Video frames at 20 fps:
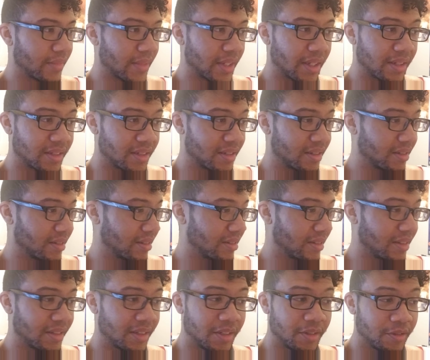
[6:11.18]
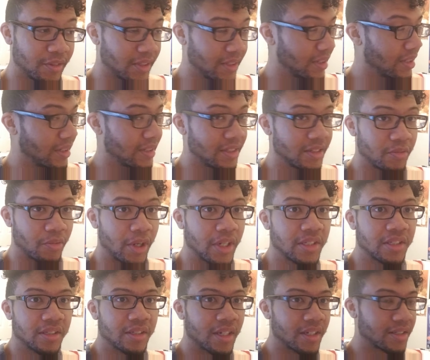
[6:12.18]
It's, he he's
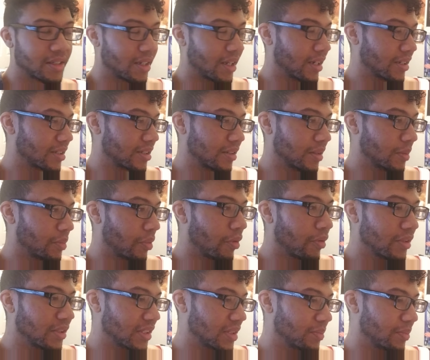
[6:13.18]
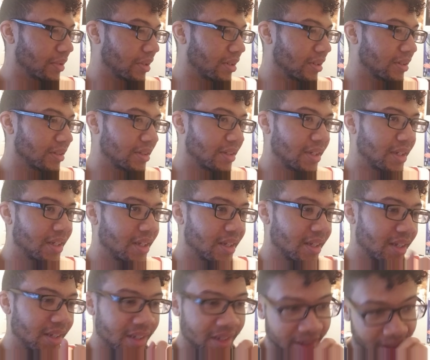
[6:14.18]
raising ex- excellent points, but
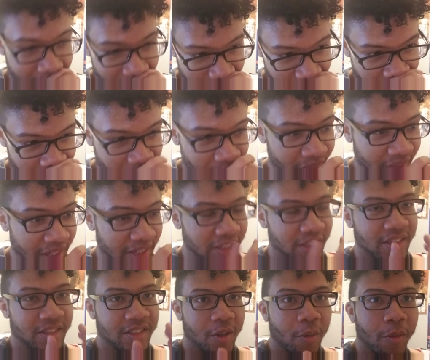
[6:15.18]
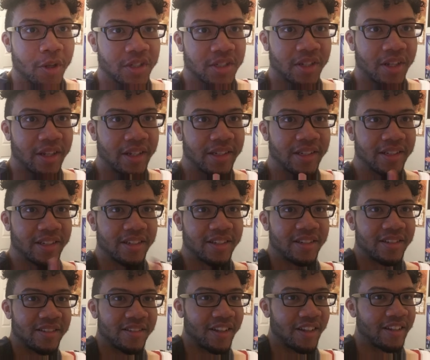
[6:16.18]
it, it's almost like
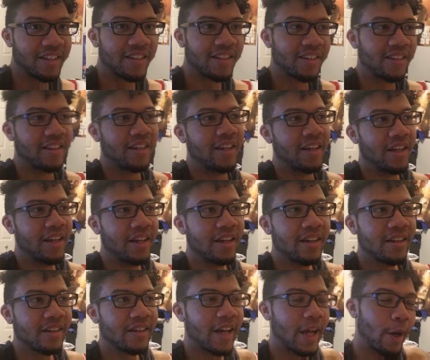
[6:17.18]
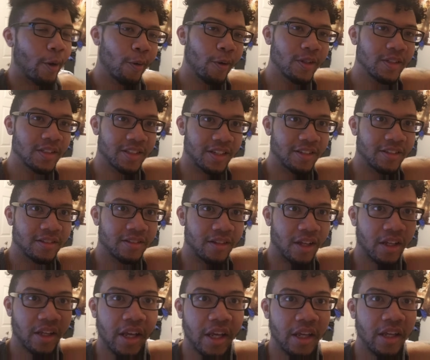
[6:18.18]
like Eren's like
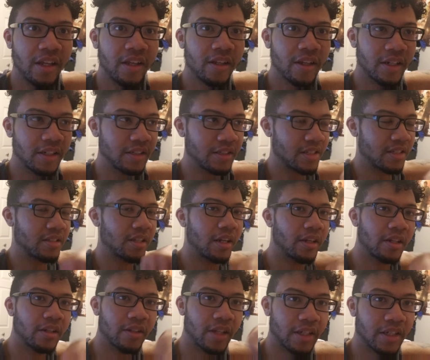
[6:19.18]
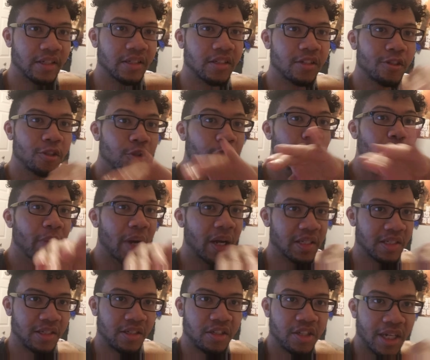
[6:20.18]
the king, and he's sending like his two
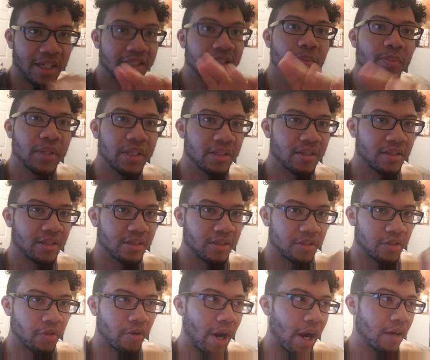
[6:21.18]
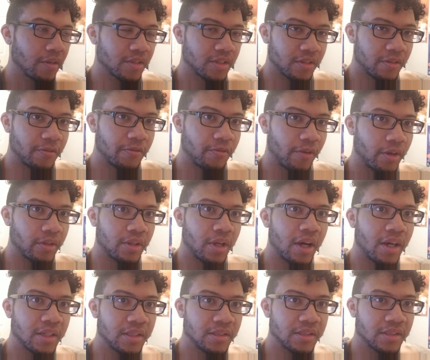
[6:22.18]
best chess pieces, you know, out to the front
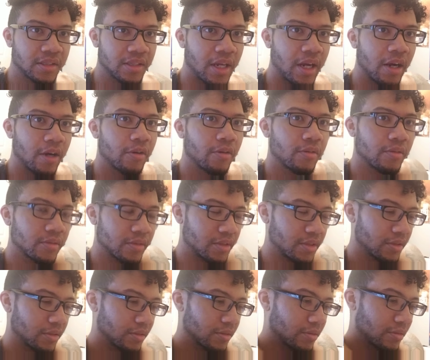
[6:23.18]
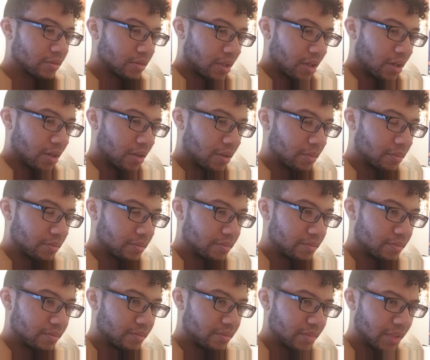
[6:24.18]
lines now to, um,
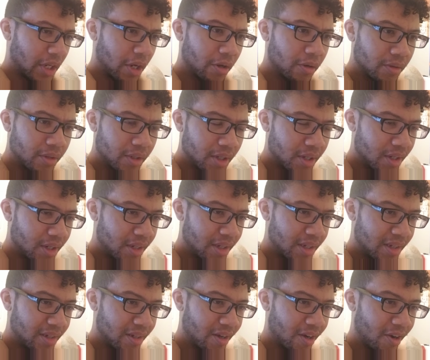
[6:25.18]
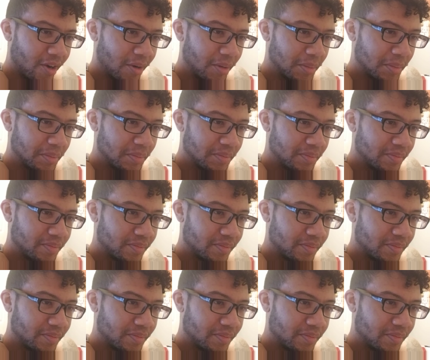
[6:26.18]
you know, um,